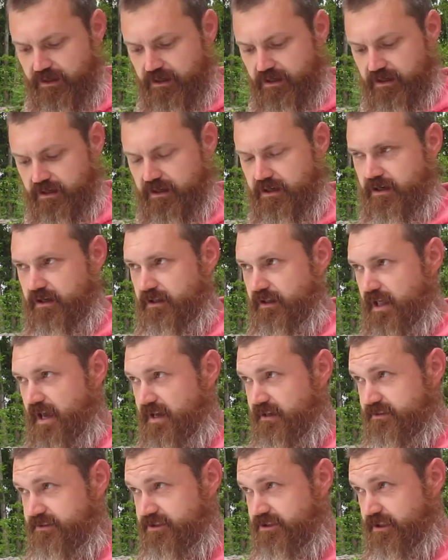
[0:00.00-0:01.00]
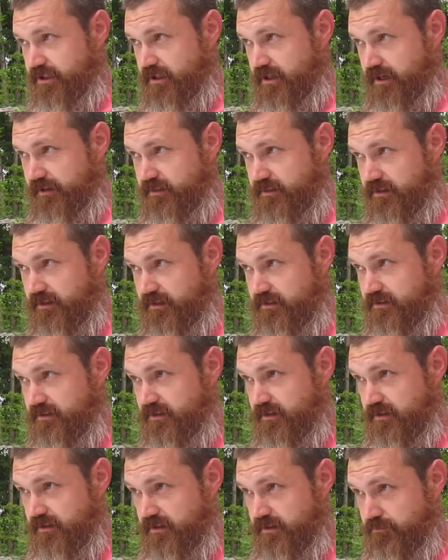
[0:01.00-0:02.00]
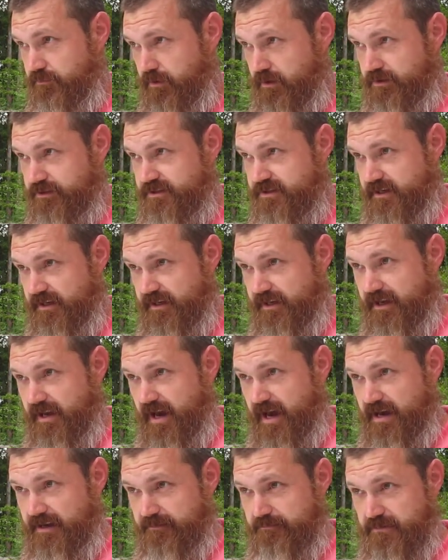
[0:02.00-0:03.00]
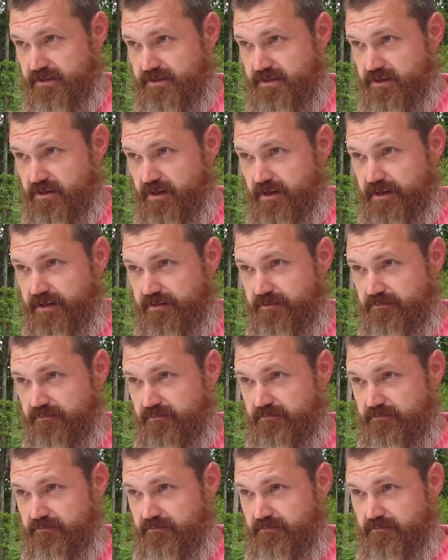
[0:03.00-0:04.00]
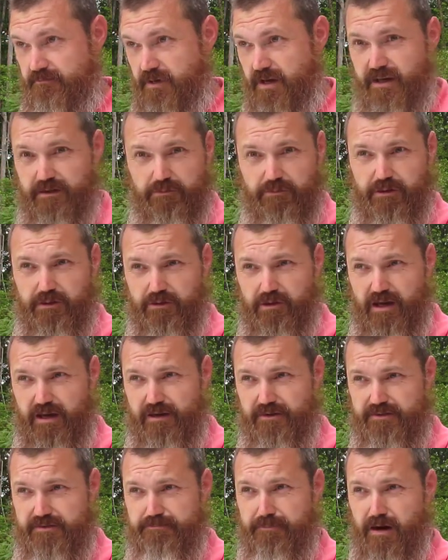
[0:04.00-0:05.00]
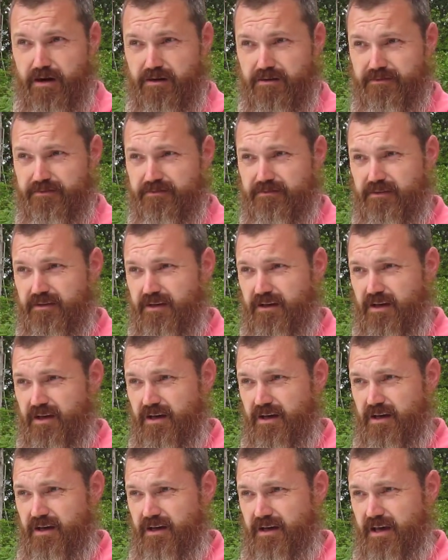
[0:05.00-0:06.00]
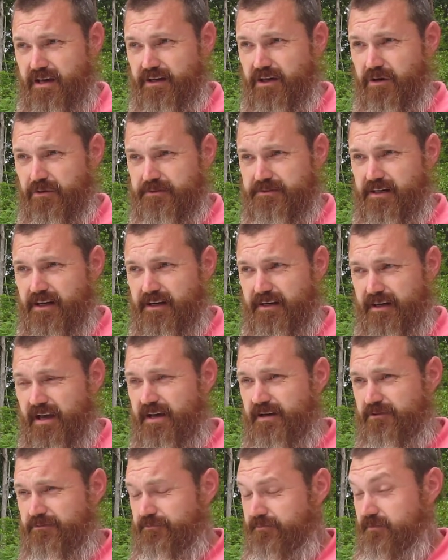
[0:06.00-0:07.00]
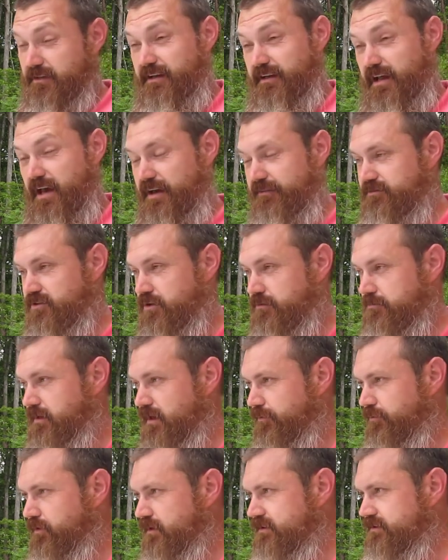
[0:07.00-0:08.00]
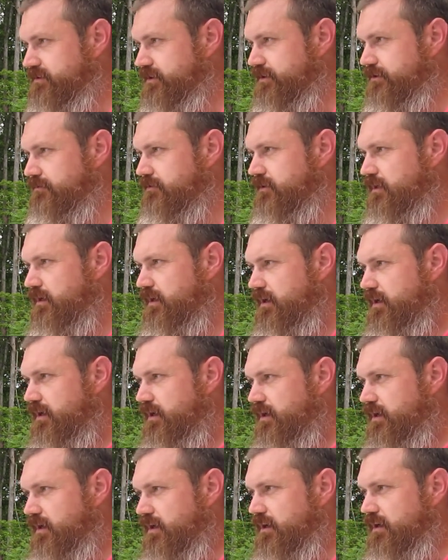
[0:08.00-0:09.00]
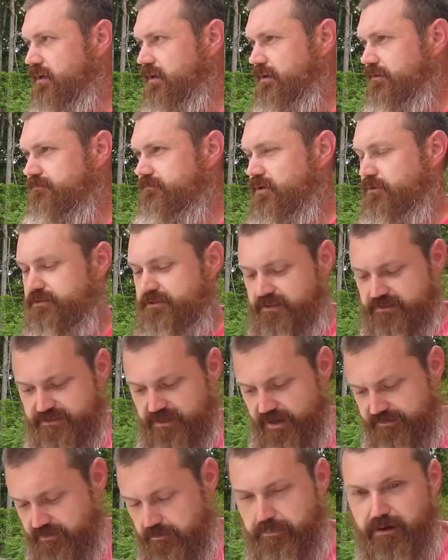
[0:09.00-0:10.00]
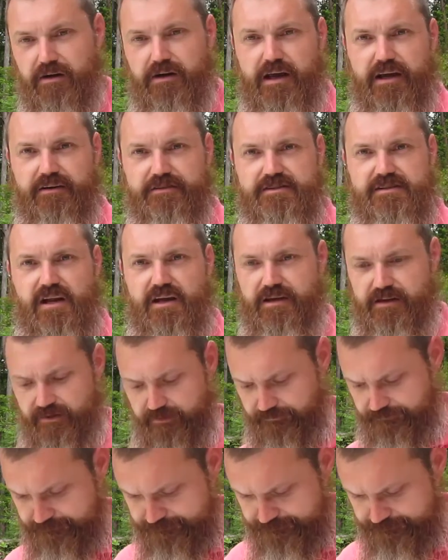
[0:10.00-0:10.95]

Uh, last year, I think the worst it got in Missouri, we had a rental house burnt. Had to go and tear it down. Didn't have to, but I wanted to. Uh, no sense having a burnt house standing.